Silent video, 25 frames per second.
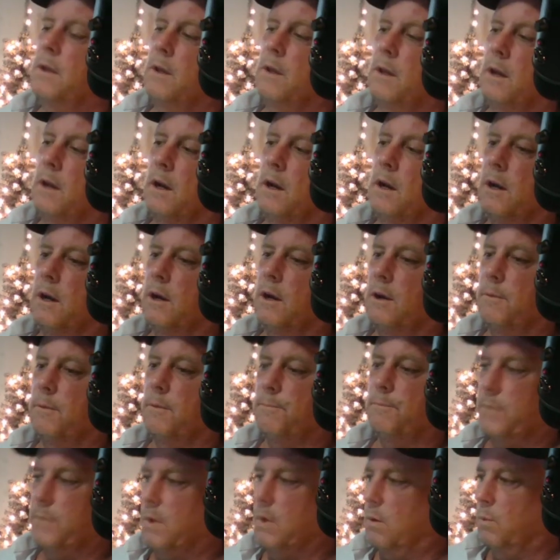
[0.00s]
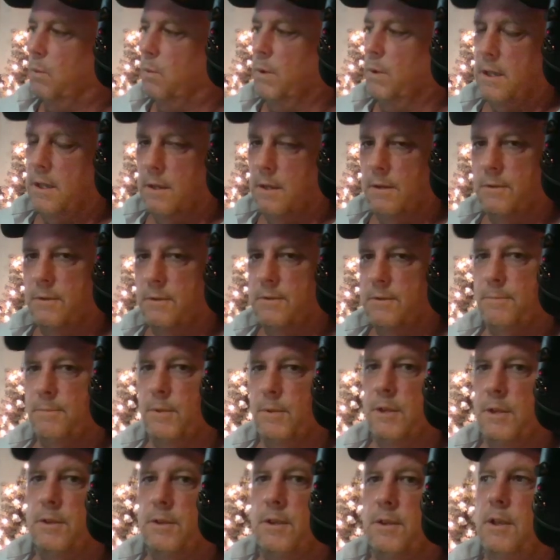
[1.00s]
We can
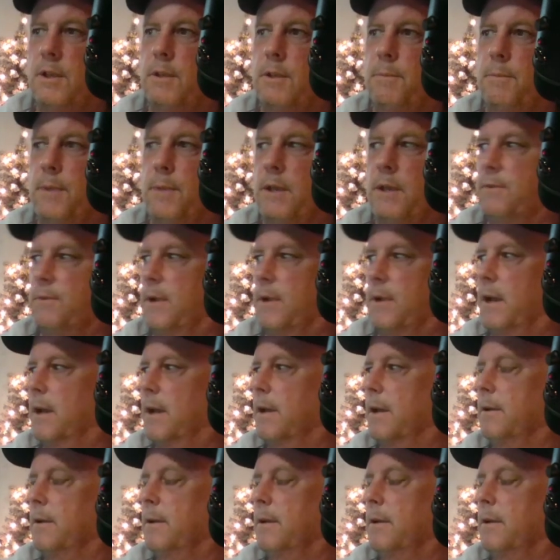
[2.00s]
split the Patreon